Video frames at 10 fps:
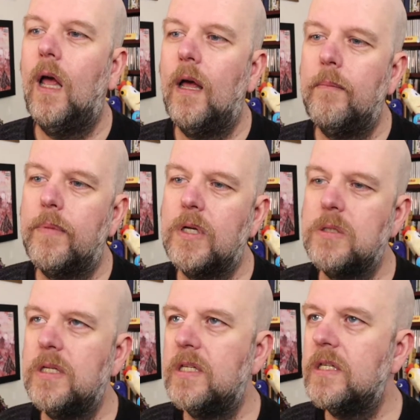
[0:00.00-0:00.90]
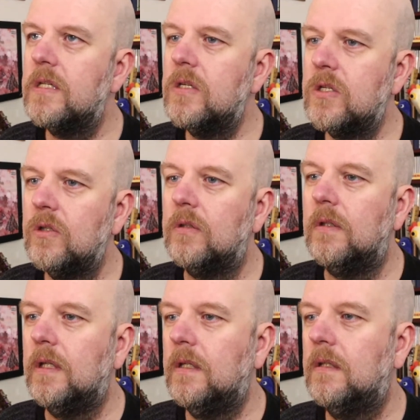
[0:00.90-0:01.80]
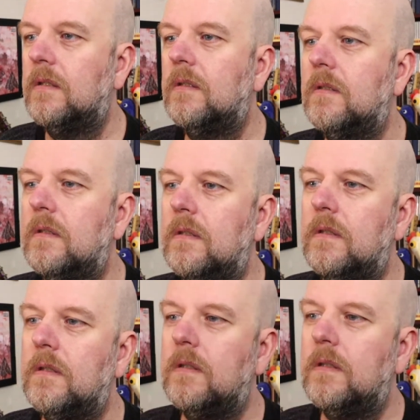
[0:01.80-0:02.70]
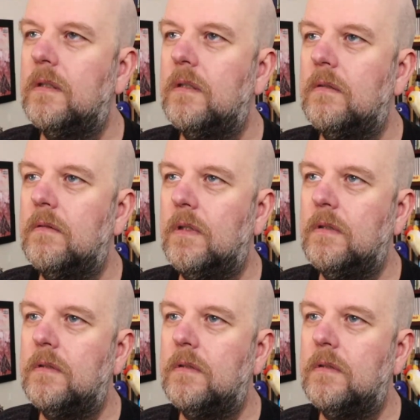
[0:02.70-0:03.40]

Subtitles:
Because this is the story, right,